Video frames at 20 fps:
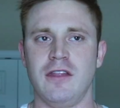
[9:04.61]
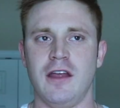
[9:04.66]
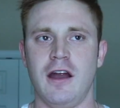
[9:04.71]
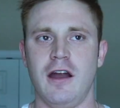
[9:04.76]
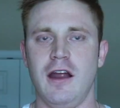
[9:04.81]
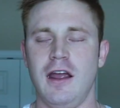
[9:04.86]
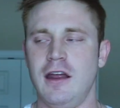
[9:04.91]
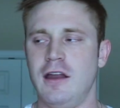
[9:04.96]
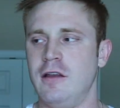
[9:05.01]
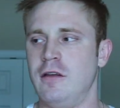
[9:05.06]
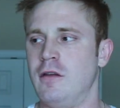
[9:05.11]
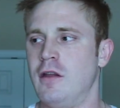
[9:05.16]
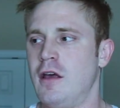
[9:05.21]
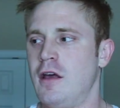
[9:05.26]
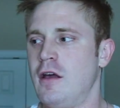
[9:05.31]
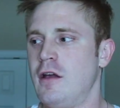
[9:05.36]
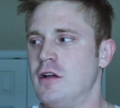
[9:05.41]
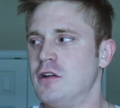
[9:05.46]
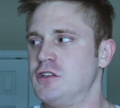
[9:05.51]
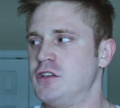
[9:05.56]
there and
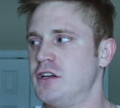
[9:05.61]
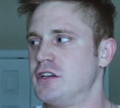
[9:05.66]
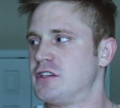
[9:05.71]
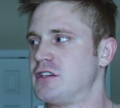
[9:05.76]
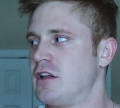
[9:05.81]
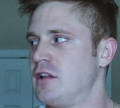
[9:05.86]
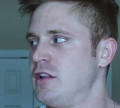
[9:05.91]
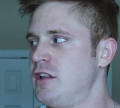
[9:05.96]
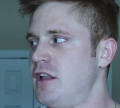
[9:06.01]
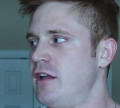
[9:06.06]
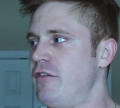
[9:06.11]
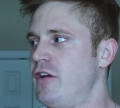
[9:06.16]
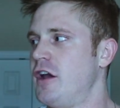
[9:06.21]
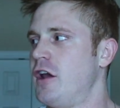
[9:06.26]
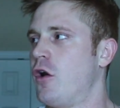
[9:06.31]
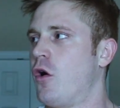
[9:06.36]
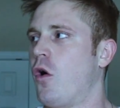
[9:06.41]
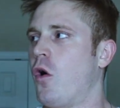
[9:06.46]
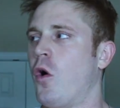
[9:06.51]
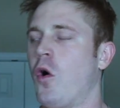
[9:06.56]
just living
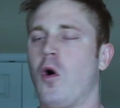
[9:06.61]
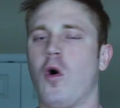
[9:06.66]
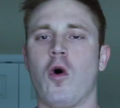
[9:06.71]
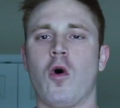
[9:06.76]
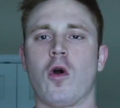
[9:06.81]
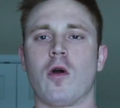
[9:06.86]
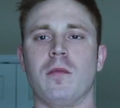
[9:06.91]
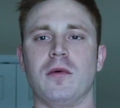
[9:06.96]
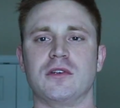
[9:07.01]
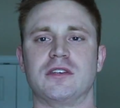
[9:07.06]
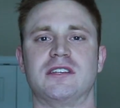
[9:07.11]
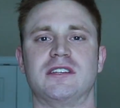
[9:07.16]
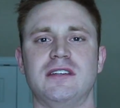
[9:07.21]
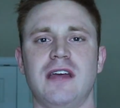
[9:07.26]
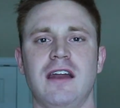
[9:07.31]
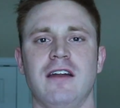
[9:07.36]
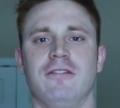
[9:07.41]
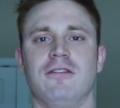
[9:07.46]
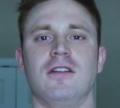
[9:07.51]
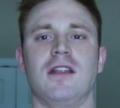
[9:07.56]
in a horrible
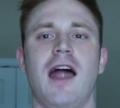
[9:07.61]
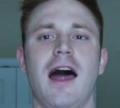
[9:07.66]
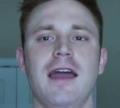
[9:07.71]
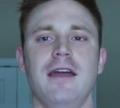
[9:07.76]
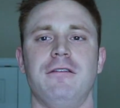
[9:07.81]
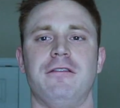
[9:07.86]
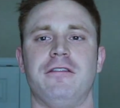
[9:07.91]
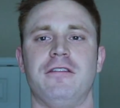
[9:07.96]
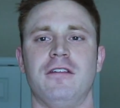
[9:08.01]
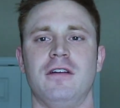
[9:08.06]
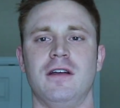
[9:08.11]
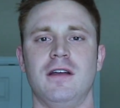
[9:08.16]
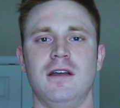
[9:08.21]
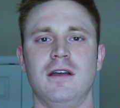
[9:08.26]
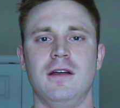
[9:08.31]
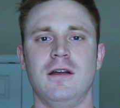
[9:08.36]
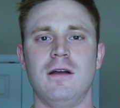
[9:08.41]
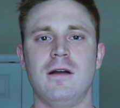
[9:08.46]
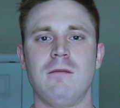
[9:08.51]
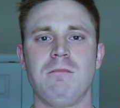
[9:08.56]
state of life.
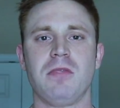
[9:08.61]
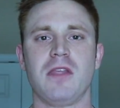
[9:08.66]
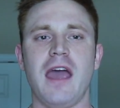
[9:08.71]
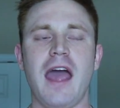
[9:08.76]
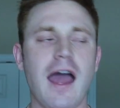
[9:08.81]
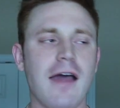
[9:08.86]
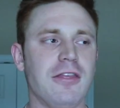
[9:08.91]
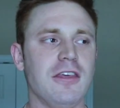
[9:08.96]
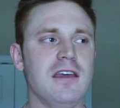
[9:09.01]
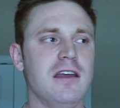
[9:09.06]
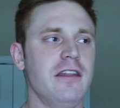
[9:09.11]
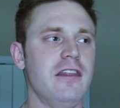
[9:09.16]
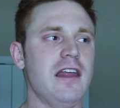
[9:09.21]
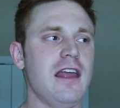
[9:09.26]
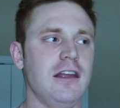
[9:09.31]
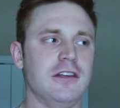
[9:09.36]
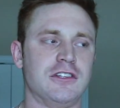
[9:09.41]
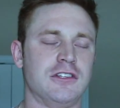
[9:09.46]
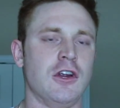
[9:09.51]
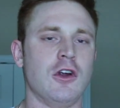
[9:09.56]
At the end of the
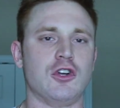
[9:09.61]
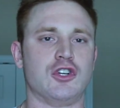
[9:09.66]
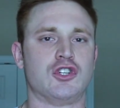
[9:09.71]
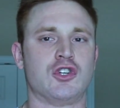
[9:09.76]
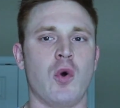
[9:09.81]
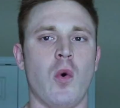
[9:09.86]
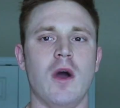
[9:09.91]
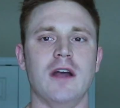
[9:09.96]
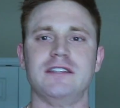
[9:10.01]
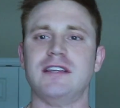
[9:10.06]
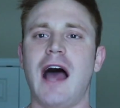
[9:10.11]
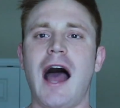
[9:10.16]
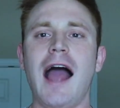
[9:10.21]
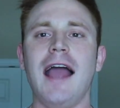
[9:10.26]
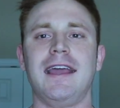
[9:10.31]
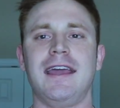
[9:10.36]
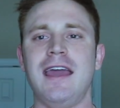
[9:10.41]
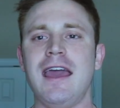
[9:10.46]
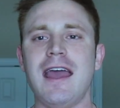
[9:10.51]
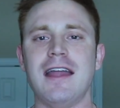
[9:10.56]
day, it's your choice.
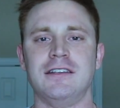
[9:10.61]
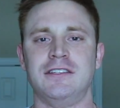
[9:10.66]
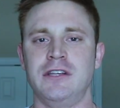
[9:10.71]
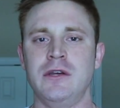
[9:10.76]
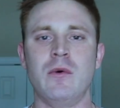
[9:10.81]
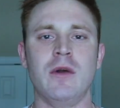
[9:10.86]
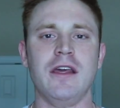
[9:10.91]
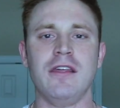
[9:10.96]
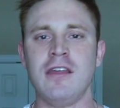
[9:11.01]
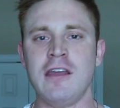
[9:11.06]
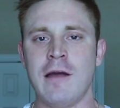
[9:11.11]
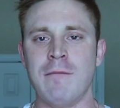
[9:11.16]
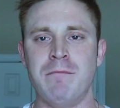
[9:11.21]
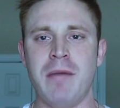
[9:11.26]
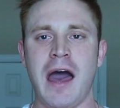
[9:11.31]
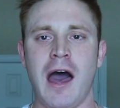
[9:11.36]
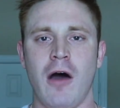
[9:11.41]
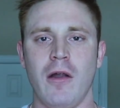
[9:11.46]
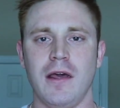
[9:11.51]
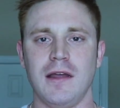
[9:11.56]
I can't do anything
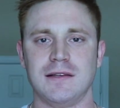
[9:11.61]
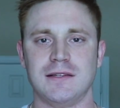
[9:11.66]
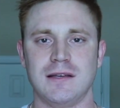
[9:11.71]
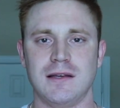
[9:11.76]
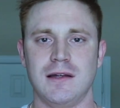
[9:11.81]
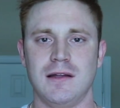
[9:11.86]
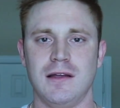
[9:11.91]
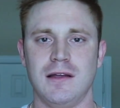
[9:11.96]
about it.